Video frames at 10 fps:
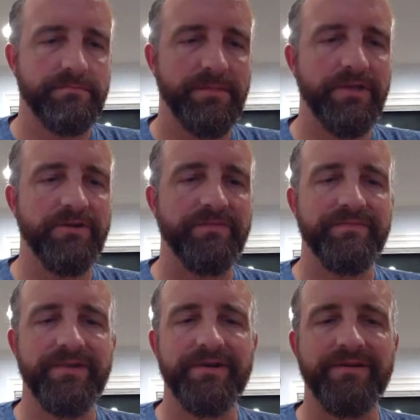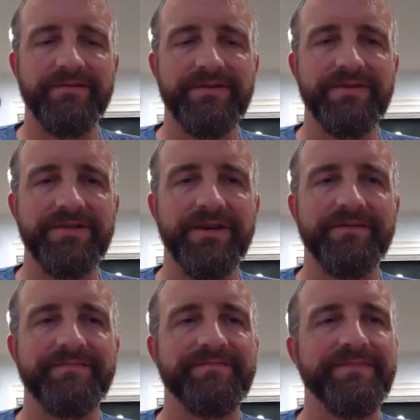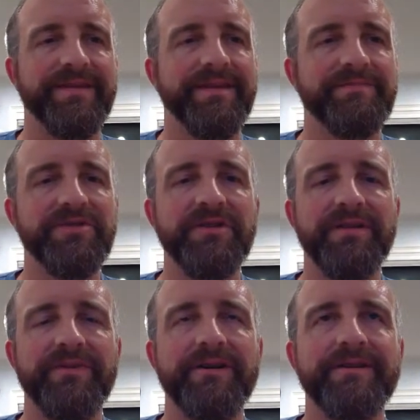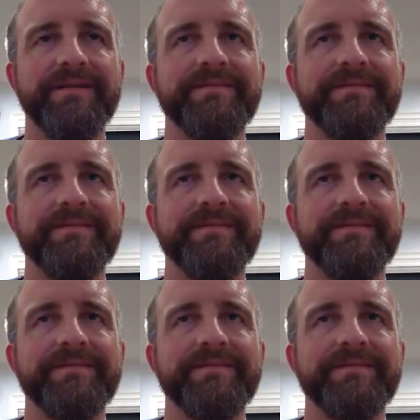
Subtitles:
Nope. Oh, too slow. I'm too good at Pong.